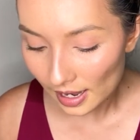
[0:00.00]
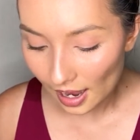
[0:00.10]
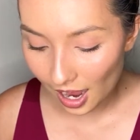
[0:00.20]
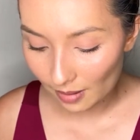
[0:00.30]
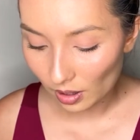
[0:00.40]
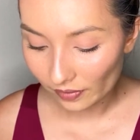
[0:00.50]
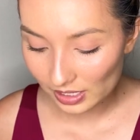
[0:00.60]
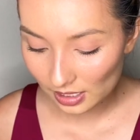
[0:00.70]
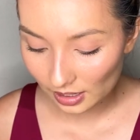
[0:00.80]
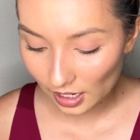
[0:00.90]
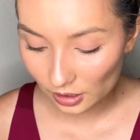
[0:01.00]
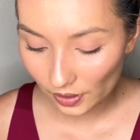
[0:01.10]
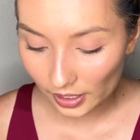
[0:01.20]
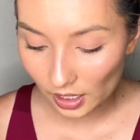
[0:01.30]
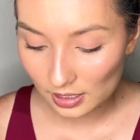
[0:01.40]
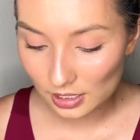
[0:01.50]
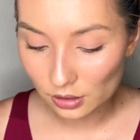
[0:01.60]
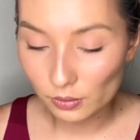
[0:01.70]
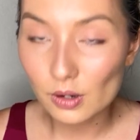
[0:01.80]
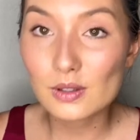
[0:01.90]
Um, obviously the color I got,
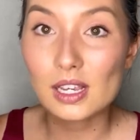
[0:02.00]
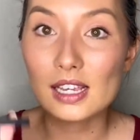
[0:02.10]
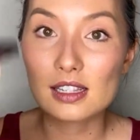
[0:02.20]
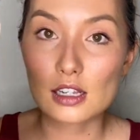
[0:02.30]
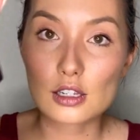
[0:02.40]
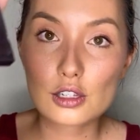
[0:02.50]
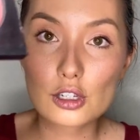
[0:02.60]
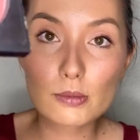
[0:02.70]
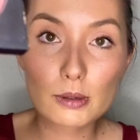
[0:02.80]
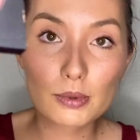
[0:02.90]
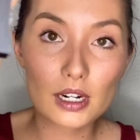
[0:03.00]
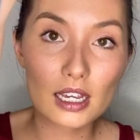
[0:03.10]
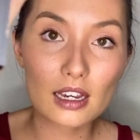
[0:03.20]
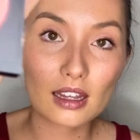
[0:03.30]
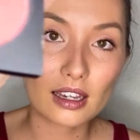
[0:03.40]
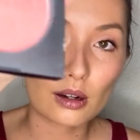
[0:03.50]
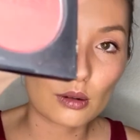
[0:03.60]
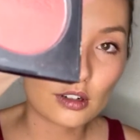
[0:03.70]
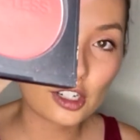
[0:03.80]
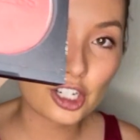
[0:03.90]
Desert Rose, is super pretty, got like an
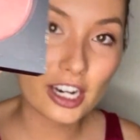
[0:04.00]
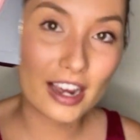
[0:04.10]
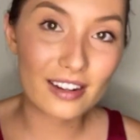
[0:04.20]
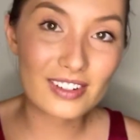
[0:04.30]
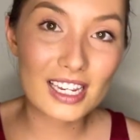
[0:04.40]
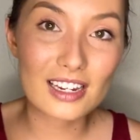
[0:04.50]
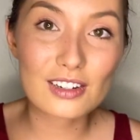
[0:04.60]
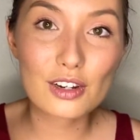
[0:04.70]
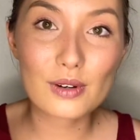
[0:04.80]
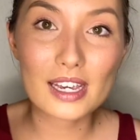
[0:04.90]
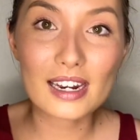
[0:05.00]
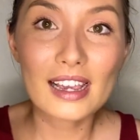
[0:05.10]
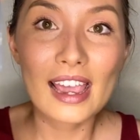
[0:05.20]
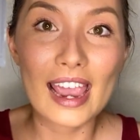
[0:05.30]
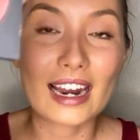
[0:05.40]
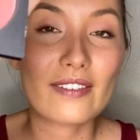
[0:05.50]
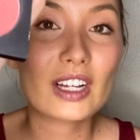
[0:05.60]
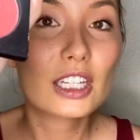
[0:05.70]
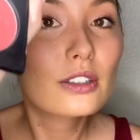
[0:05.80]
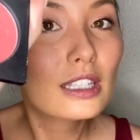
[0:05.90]
orangey kind of tint to it, and I've
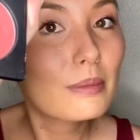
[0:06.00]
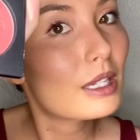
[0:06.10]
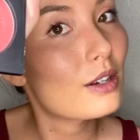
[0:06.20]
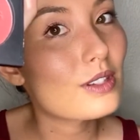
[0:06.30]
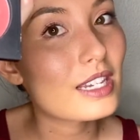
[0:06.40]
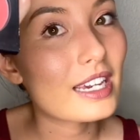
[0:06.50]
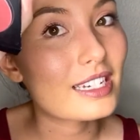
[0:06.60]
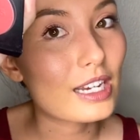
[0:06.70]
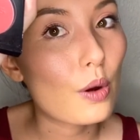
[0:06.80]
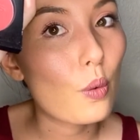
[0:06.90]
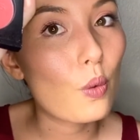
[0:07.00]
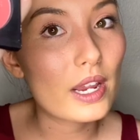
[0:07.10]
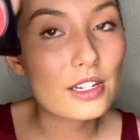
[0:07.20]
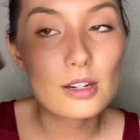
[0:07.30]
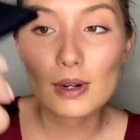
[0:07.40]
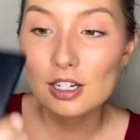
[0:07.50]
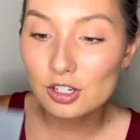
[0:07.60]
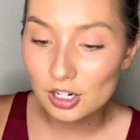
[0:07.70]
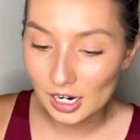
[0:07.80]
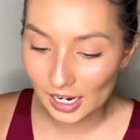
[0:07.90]
clearly been using it way too
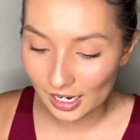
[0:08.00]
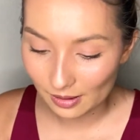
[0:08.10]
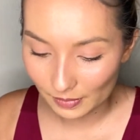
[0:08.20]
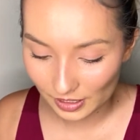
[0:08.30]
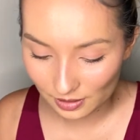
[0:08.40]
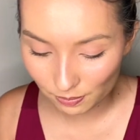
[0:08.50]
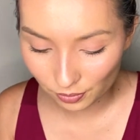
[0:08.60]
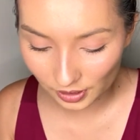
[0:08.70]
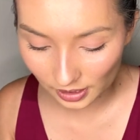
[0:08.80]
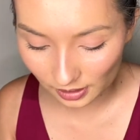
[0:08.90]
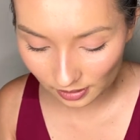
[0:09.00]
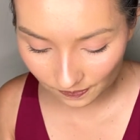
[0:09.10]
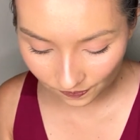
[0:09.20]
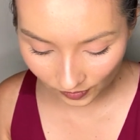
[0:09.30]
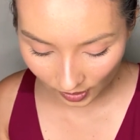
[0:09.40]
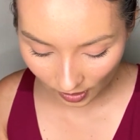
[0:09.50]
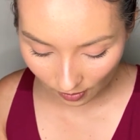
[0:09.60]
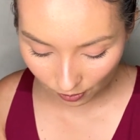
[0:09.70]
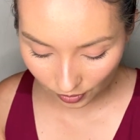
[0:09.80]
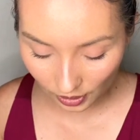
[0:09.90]
much. Um, it's pretty,
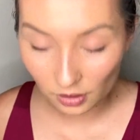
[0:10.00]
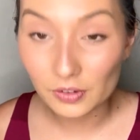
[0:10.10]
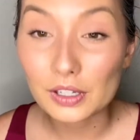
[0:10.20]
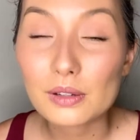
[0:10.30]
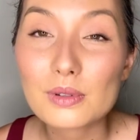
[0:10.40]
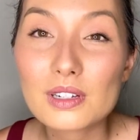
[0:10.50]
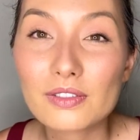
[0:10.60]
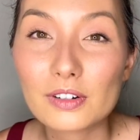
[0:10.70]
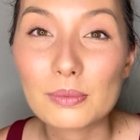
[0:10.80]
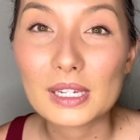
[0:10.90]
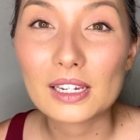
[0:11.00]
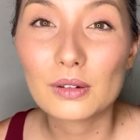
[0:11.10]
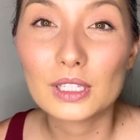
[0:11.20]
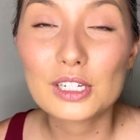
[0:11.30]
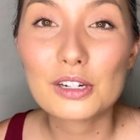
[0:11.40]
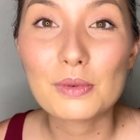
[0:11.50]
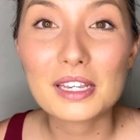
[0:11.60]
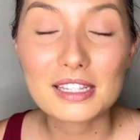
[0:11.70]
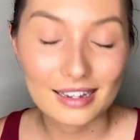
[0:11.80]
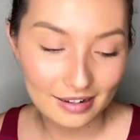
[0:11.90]
pretty overused for being only two
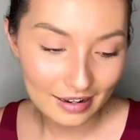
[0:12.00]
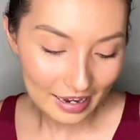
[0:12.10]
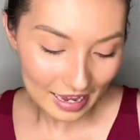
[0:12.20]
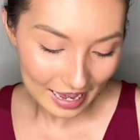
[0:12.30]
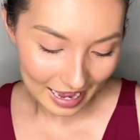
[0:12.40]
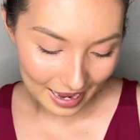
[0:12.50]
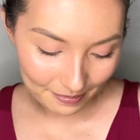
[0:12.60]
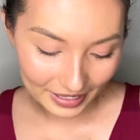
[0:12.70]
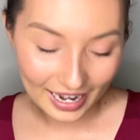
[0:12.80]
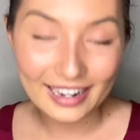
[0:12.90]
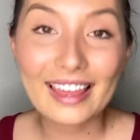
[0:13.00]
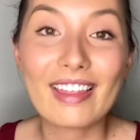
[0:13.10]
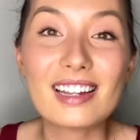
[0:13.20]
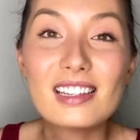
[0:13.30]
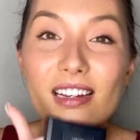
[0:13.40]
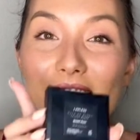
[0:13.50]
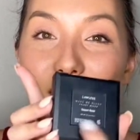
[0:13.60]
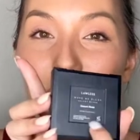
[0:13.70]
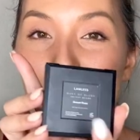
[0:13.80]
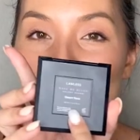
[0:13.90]
weeks in. Um, but yeah, again, that's
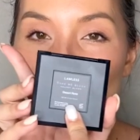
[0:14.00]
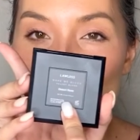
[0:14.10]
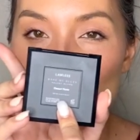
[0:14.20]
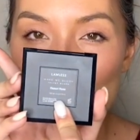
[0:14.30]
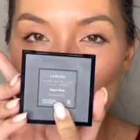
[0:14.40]
Desert Rose